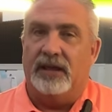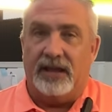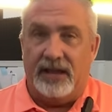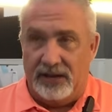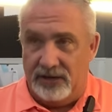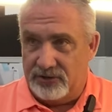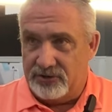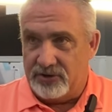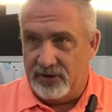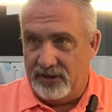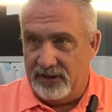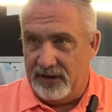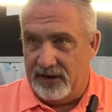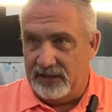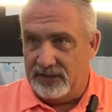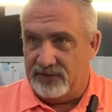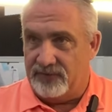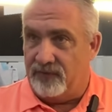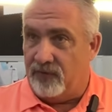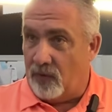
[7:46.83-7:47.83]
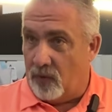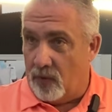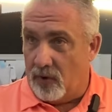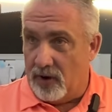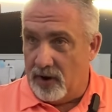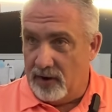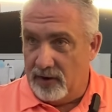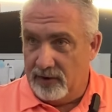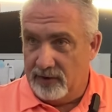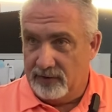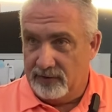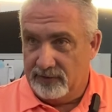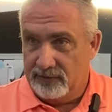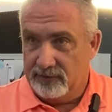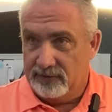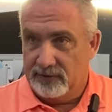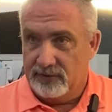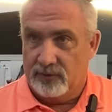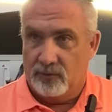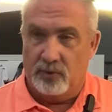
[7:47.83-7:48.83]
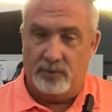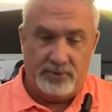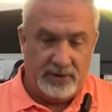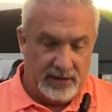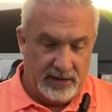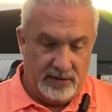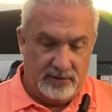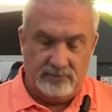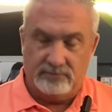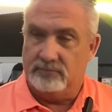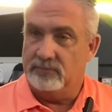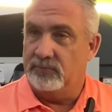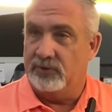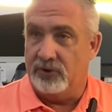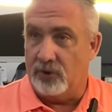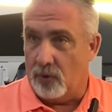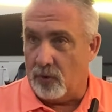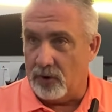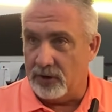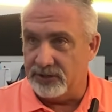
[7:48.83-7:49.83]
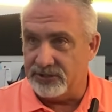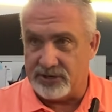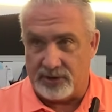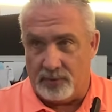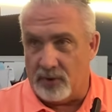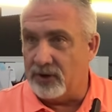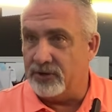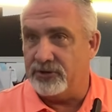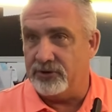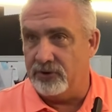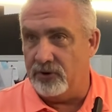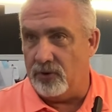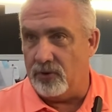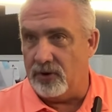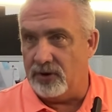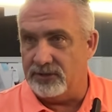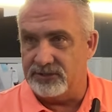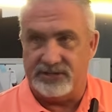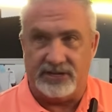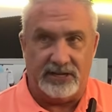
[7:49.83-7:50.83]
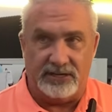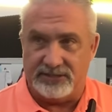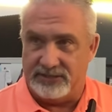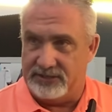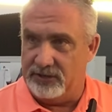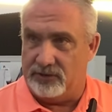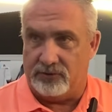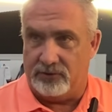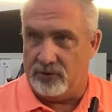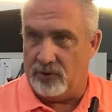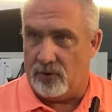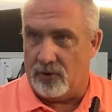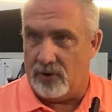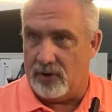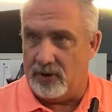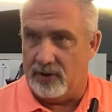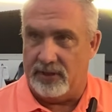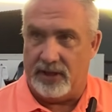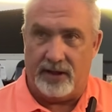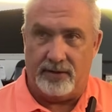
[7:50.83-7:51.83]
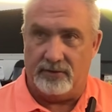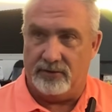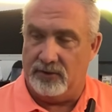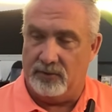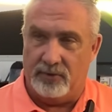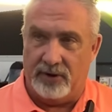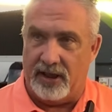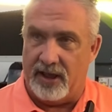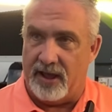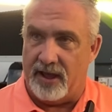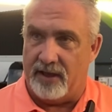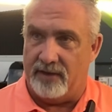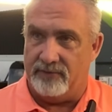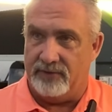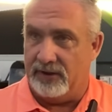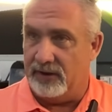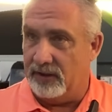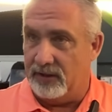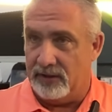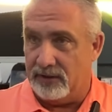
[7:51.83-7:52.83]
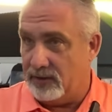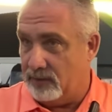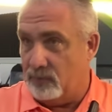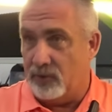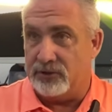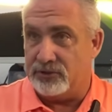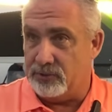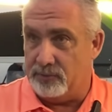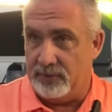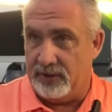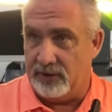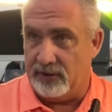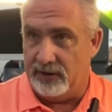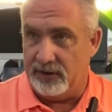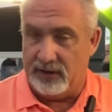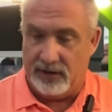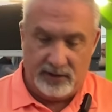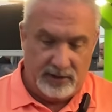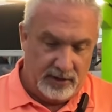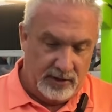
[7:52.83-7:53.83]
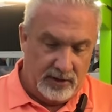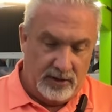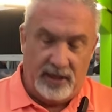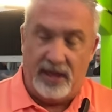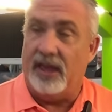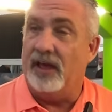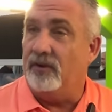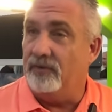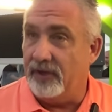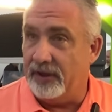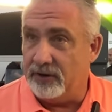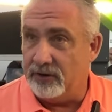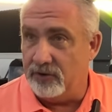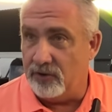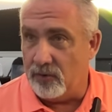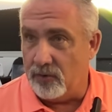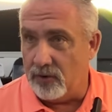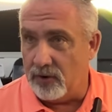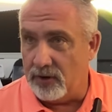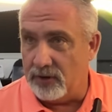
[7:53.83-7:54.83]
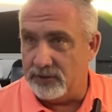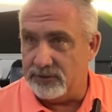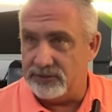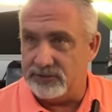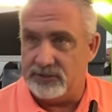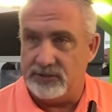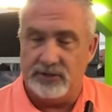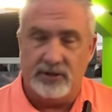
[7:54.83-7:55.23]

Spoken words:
industry that it's for would be doors, commercial doors, say a steel door that you would have in a commercial building, elevator doors,